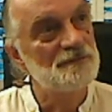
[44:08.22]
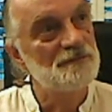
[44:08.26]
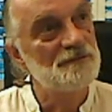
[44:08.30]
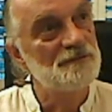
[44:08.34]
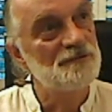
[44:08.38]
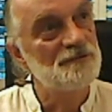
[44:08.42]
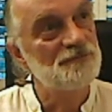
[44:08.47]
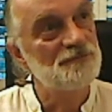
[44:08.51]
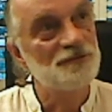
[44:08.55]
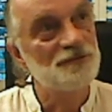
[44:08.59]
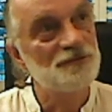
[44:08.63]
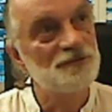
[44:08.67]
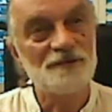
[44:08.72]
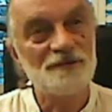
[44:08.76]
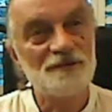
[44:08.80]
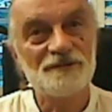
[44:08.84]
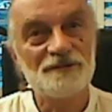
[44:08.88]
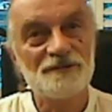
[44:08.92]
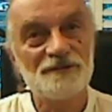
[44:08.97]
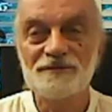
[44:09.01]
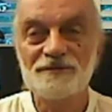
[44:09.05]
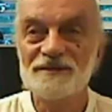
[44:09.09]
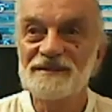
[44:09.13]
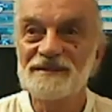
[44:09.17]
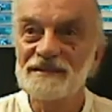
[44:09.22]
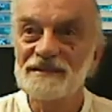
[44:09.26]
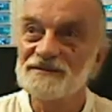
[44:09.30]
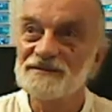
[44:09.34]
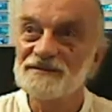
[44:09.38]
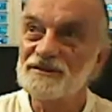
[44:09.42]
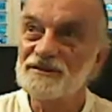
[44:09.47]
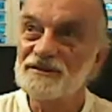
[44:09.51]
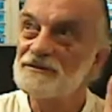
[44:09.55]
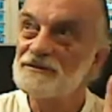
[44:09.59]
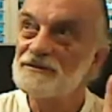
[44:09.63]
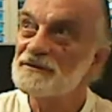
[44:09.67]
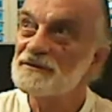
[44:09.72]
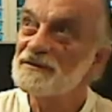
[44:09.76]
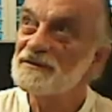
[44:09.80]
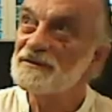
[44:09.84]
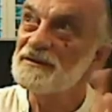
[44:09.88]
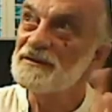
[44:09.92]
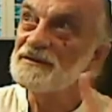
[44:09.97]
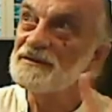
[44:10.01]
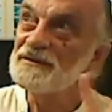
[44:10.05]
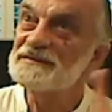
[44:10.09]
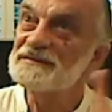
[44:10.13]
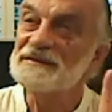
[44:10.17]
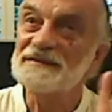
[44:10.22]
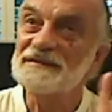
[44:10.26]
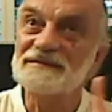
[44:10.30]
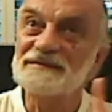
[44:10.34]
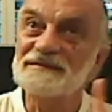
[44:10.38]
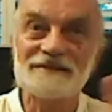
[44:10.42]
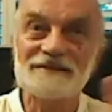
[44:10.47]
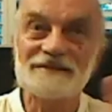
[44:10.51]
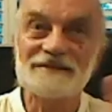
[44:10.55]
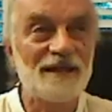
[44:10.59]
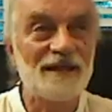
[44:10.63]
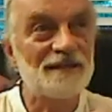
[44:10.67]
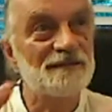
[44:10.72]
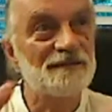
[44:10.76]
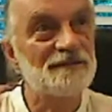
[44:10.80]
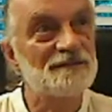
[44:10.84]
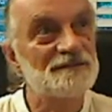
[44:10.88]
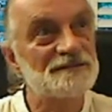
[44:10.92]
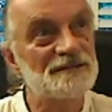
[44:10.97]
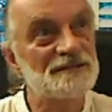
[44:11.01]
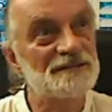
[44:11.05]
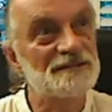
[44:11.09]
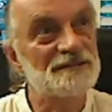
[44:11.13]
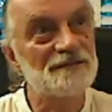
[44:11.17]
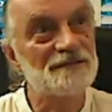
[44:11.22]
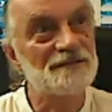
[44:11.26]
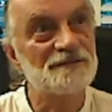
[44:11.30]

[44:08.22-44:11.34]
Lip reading: filled with insecurities and sadness and